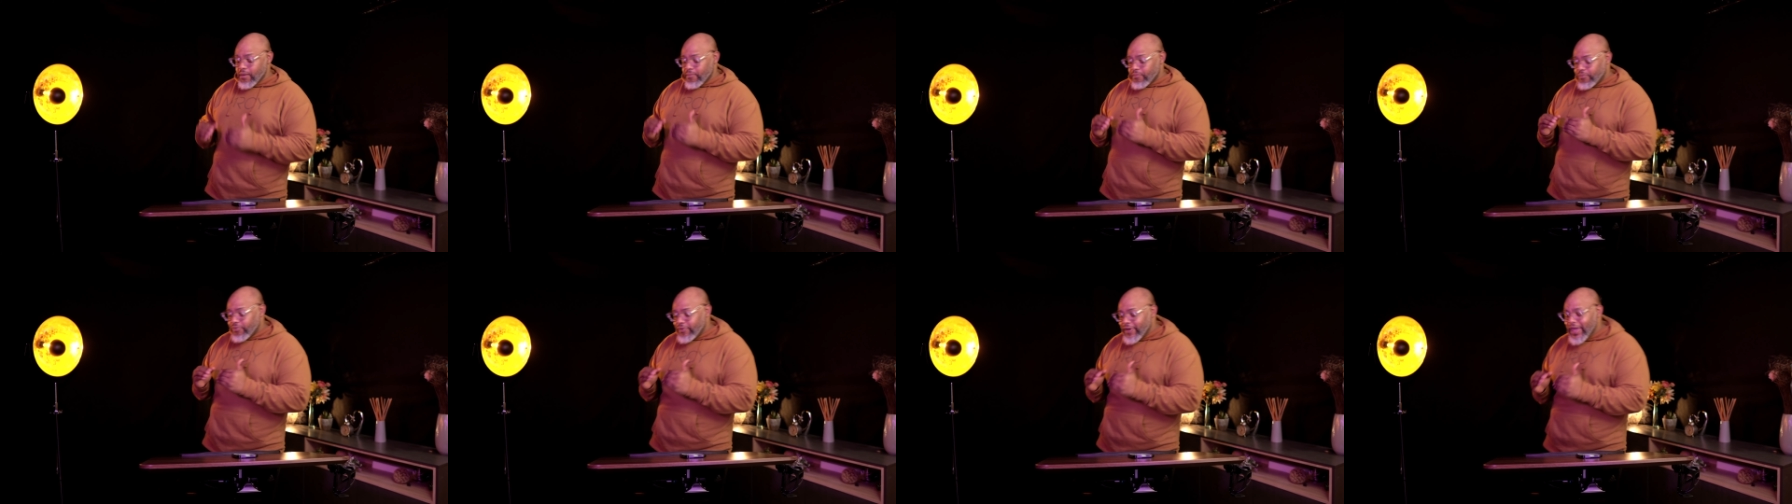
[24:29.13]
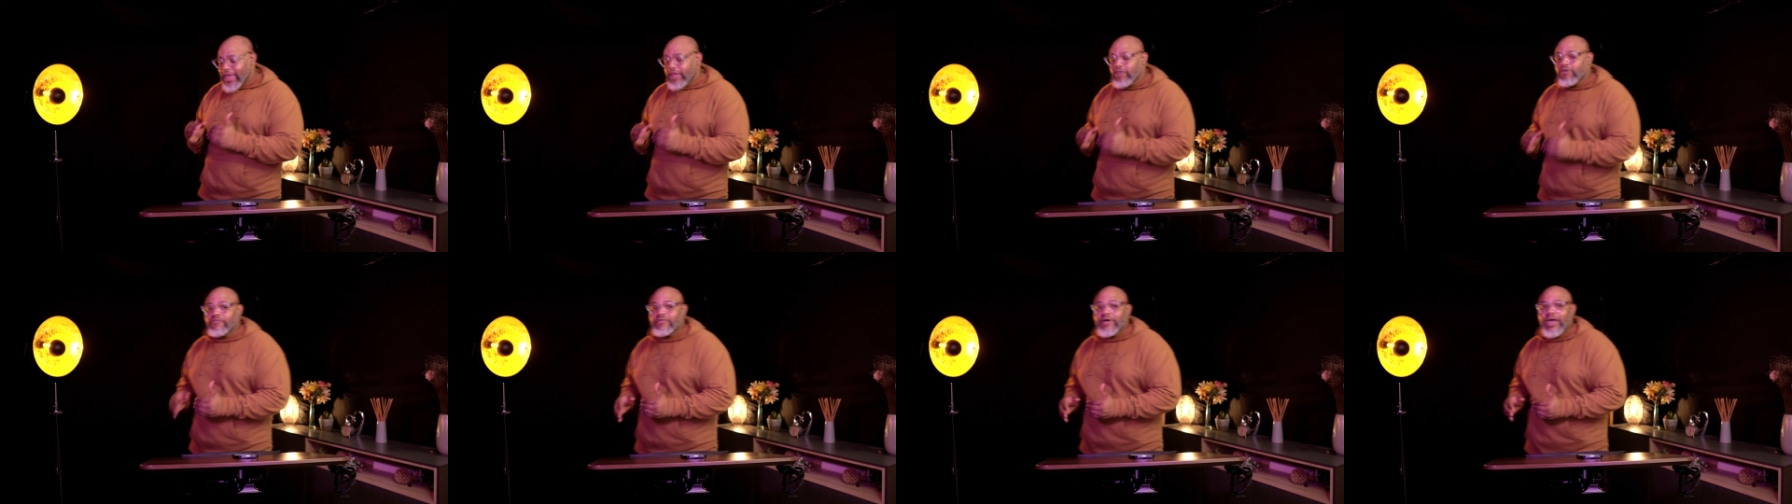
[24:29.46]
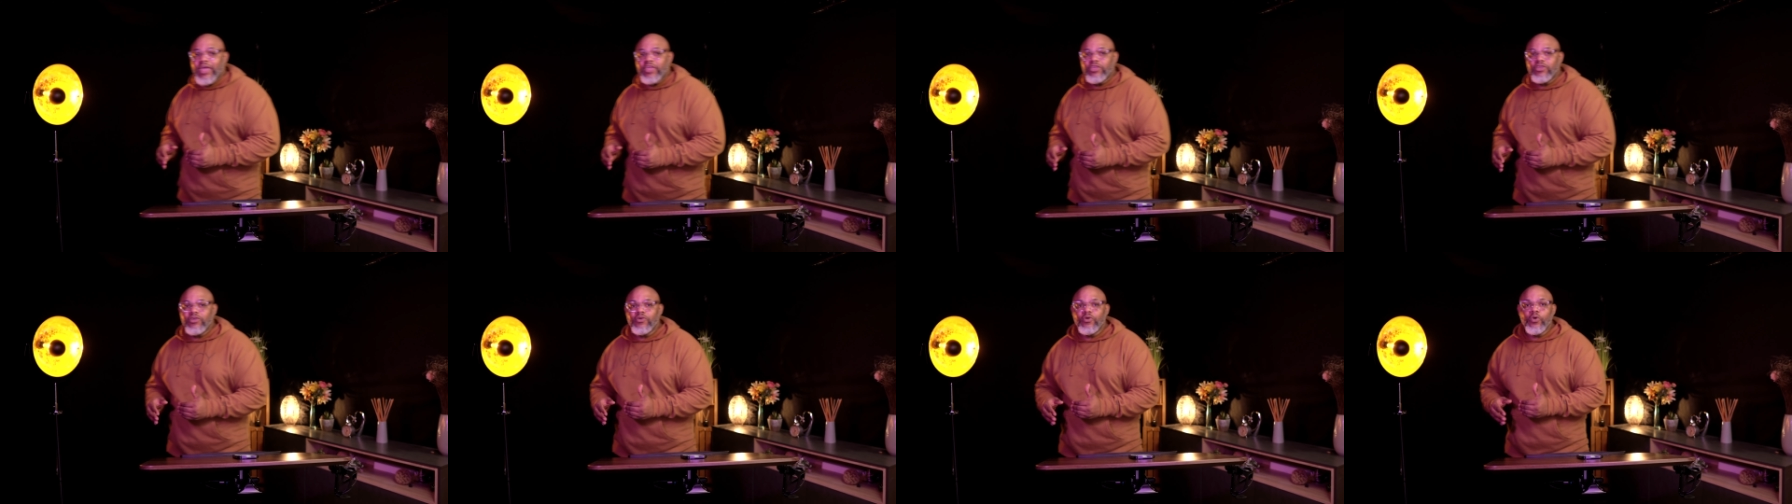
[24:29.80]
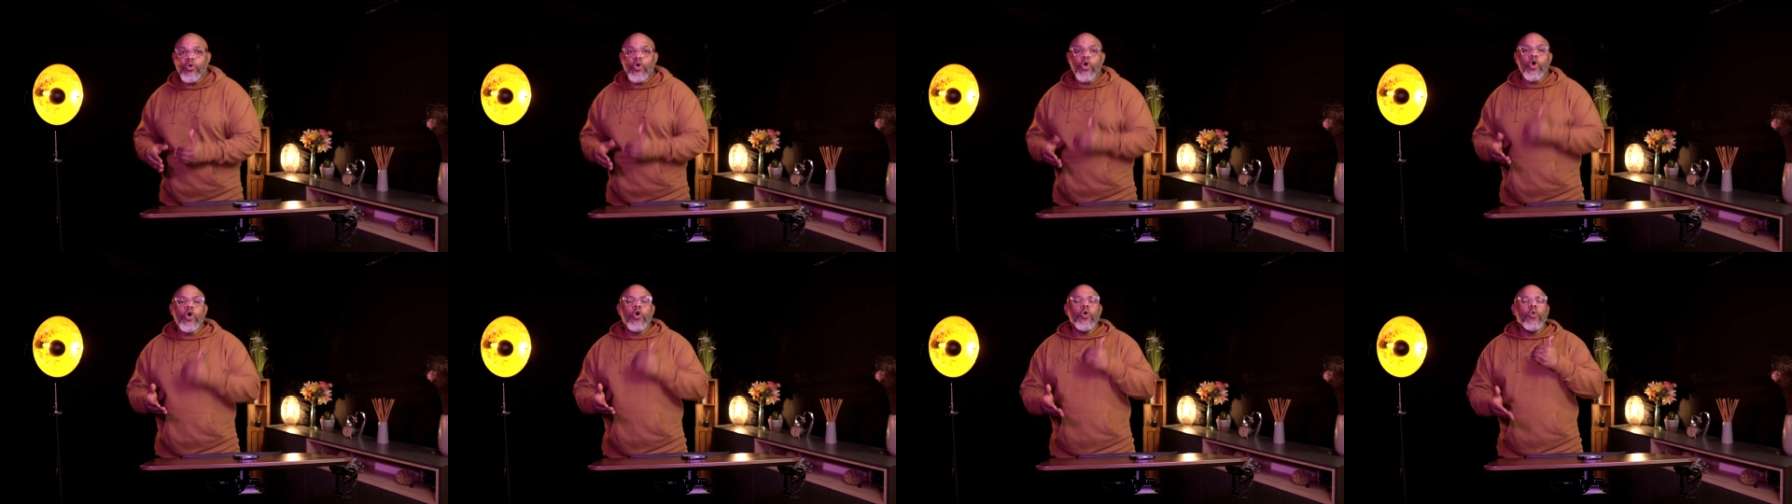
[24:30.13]
prayed over you
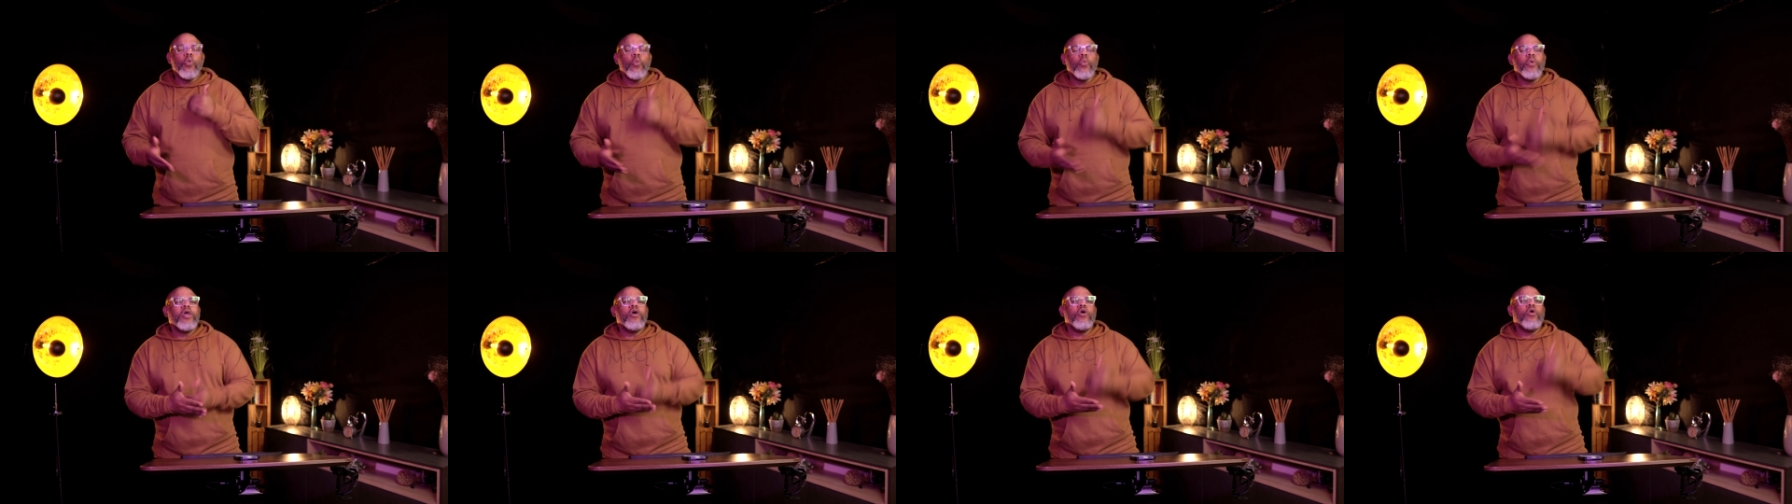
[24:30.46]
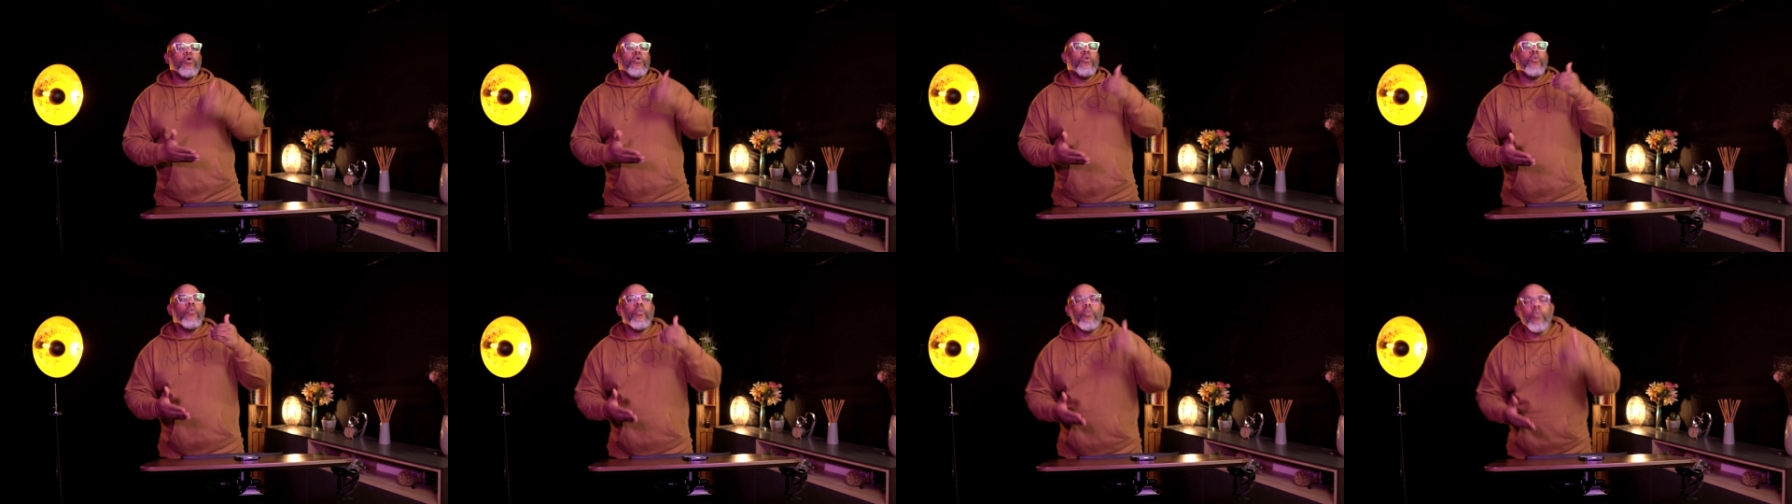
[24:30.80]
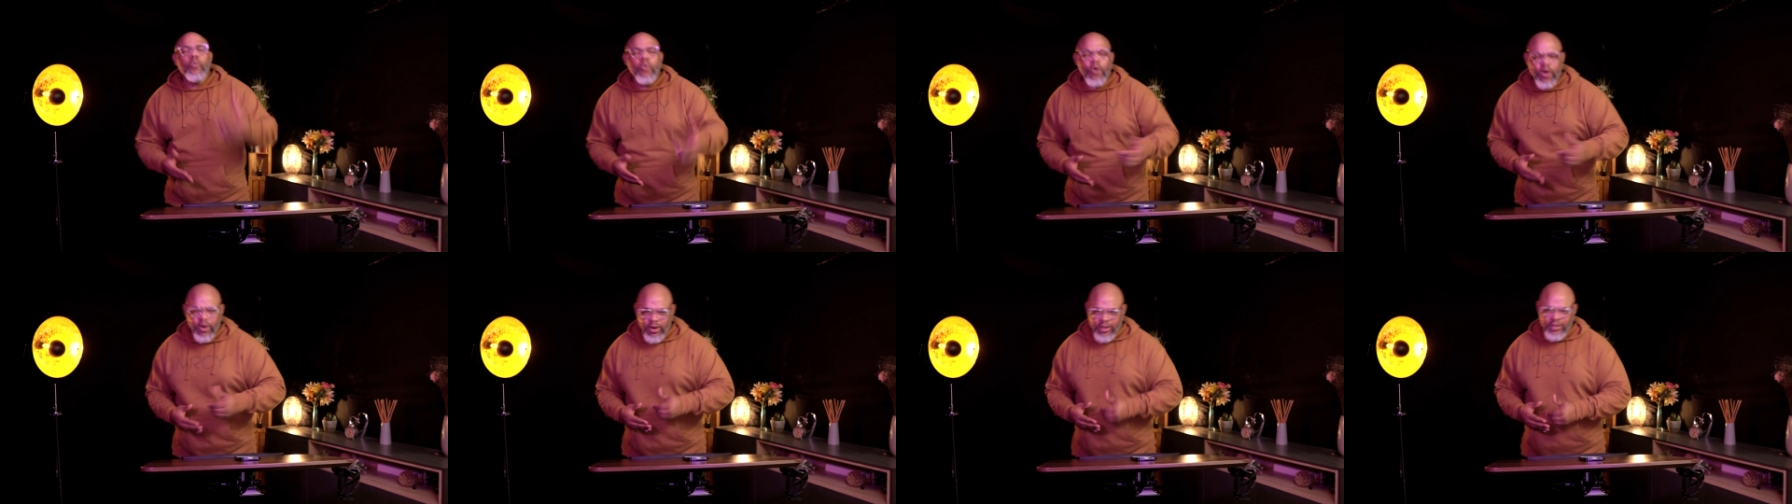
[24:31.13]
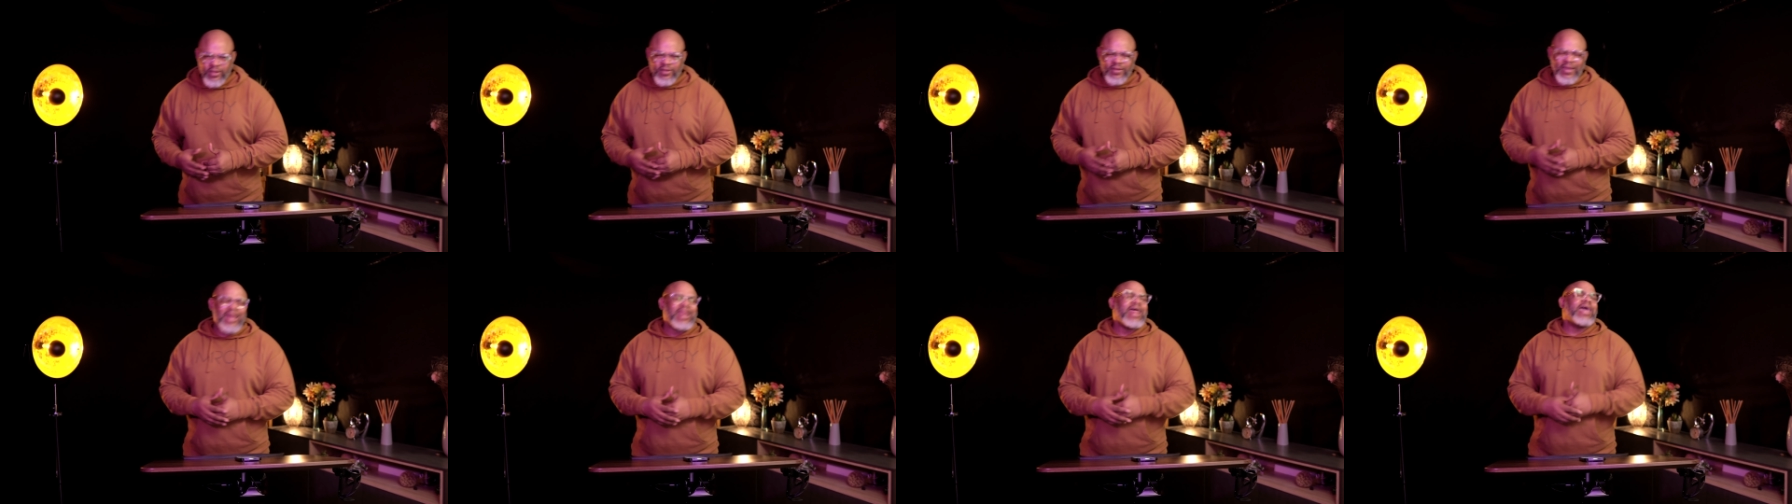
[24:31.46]
will
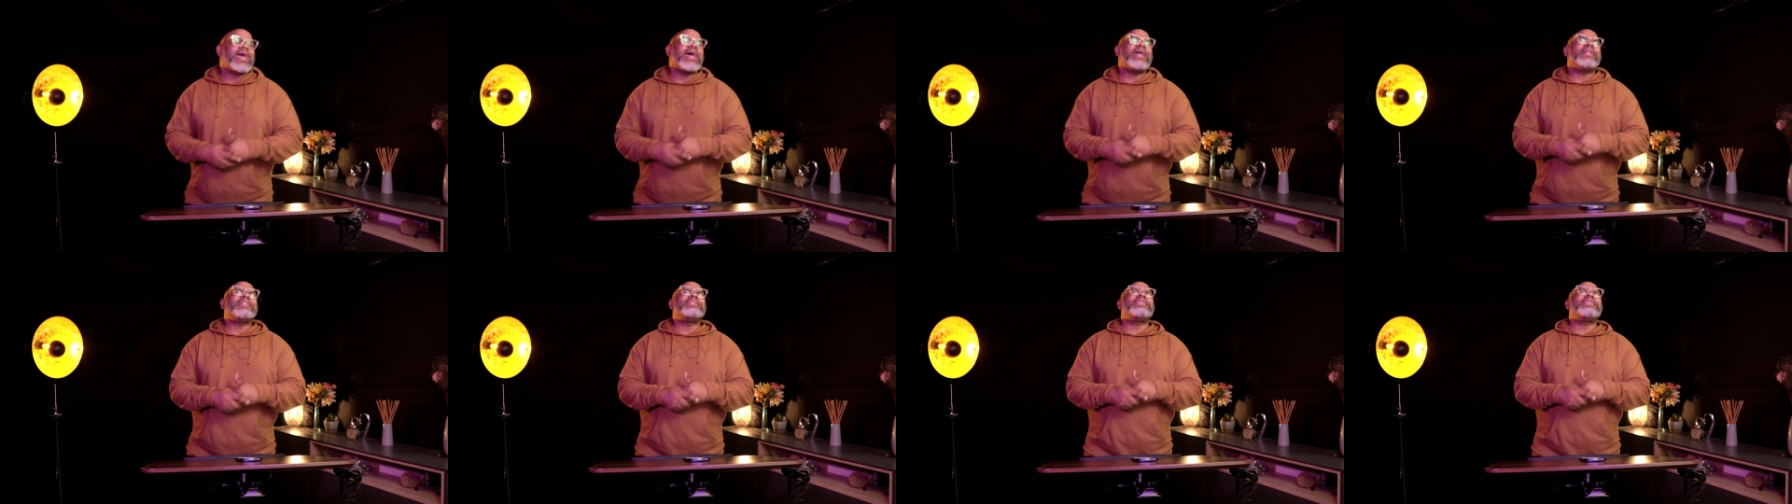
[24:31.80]
work. And I can